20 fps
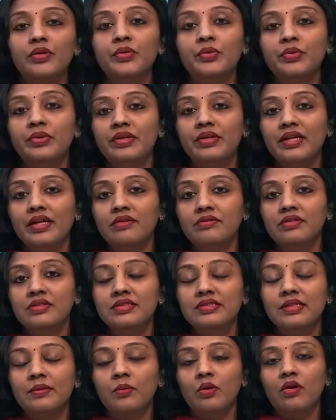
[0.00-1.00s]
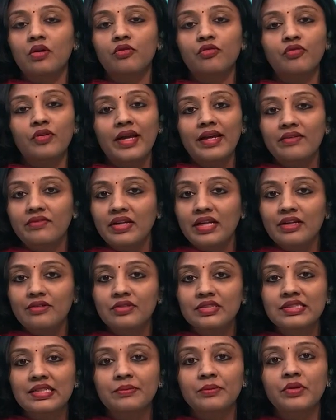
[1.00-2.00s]
or two drivers among five
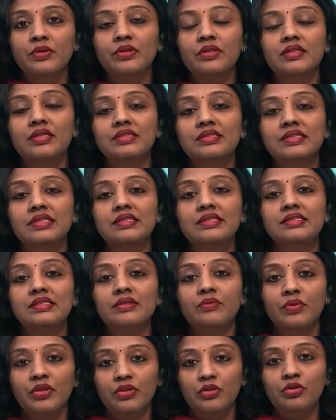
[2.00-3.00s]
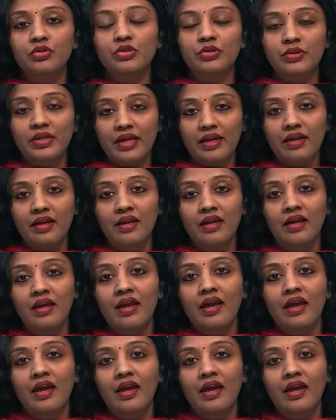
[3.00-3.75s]
drivers I'm going to discuss with you today.